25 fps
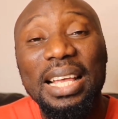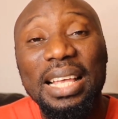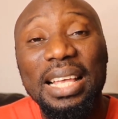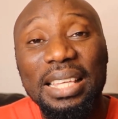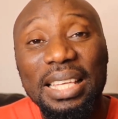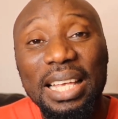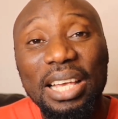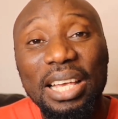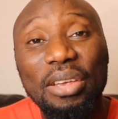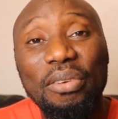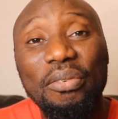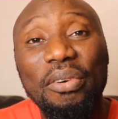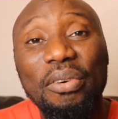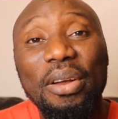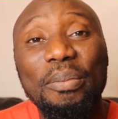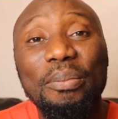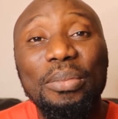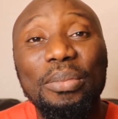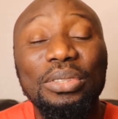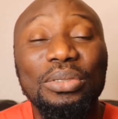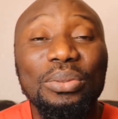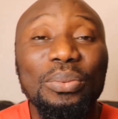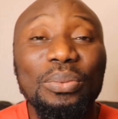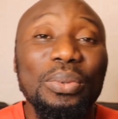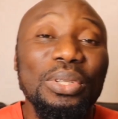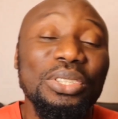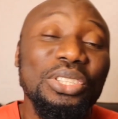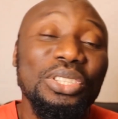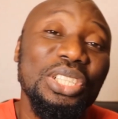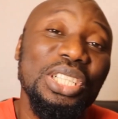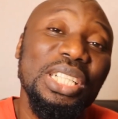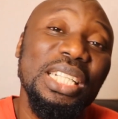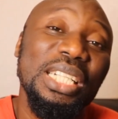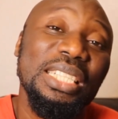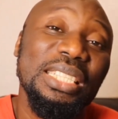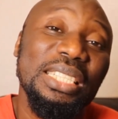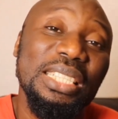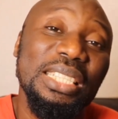Thank you very much for
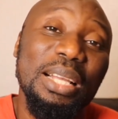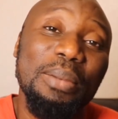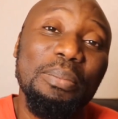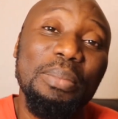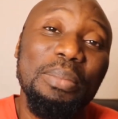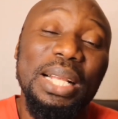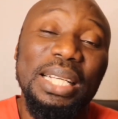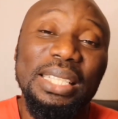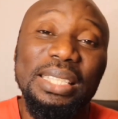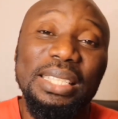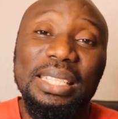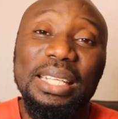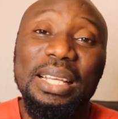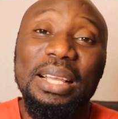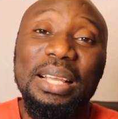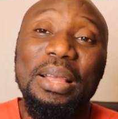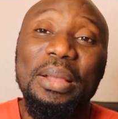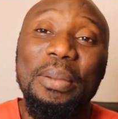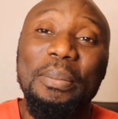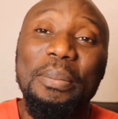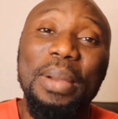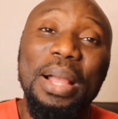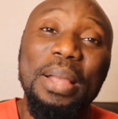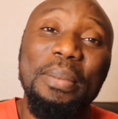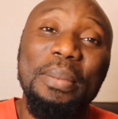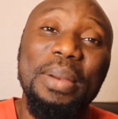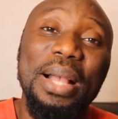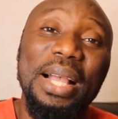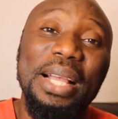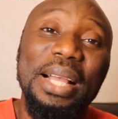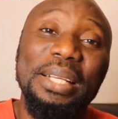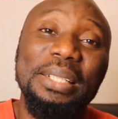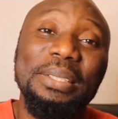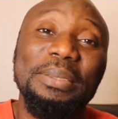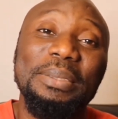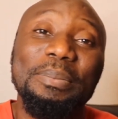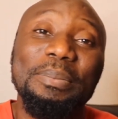watching, and stay blessed. Bye bye.